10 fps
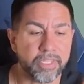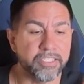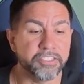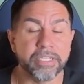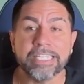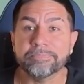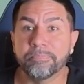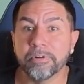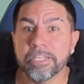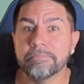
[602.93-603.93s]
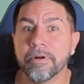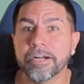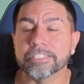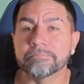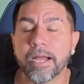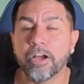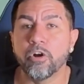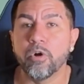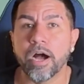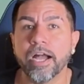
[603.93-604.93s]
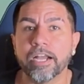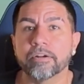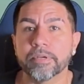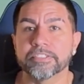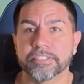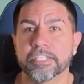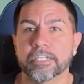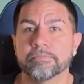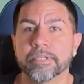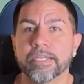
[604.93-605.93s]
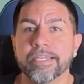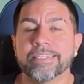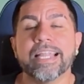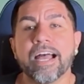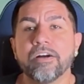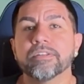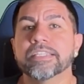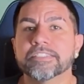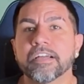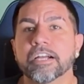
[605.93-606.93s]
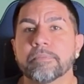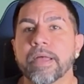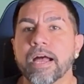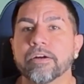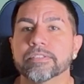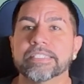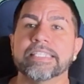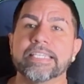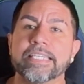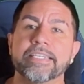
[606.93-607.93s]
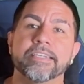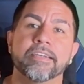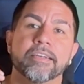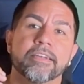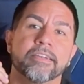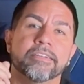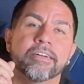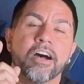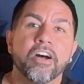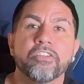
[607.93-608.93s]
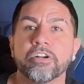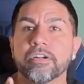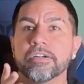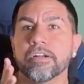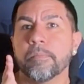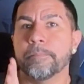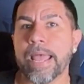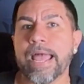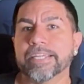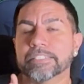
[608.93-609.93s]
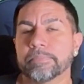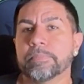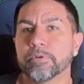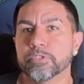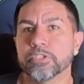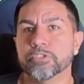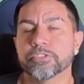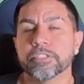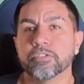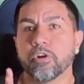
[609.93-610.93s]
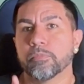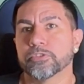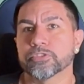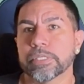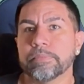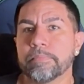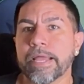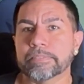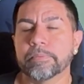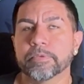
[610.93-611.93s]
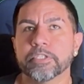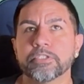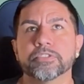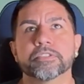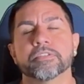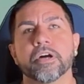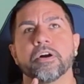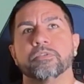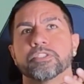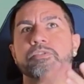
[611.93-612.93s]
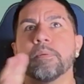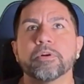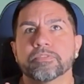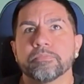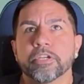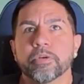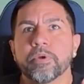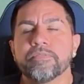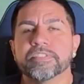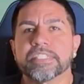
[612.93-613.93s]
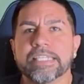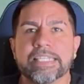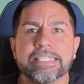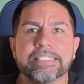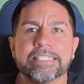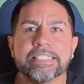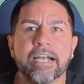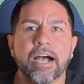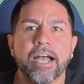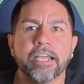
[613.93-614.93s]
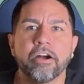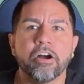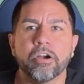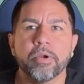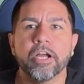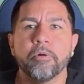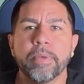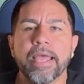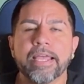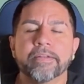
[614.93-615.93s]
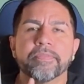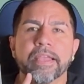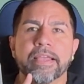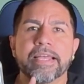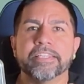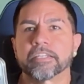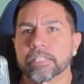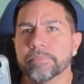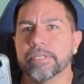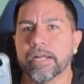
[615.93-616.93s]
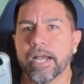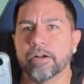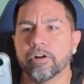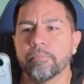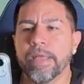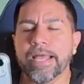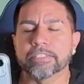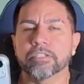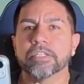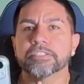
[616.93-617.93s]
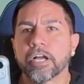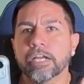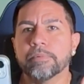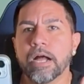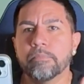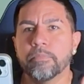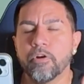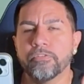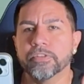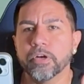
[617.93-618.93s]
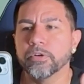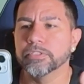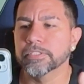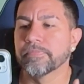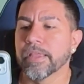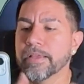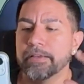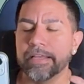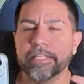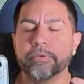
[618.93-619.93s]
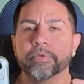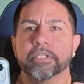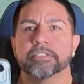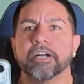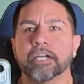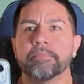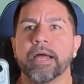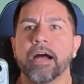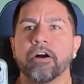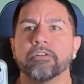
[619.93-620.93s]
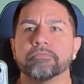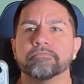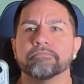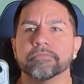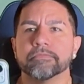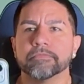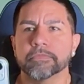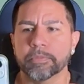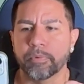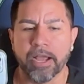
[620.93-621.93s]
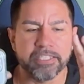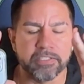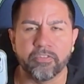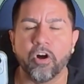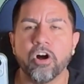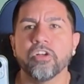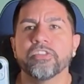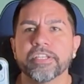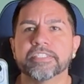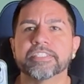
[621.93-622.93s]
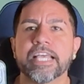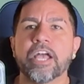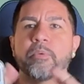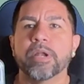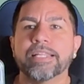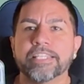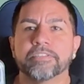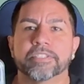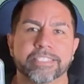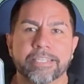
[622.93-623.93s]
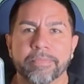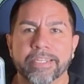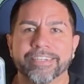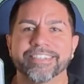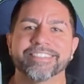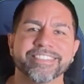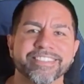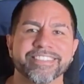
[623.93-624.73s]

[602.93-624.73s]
So that's pretty much my whole IRL setup. Now let's talk about the other bags that people use, the normal streaming bags people use. The two I'm most familiar with is the Easy IRL bag and the Unlimited IRL bag. So let's talk about both of those, and then we're going to talk about the price of all this and what I think you can save money on.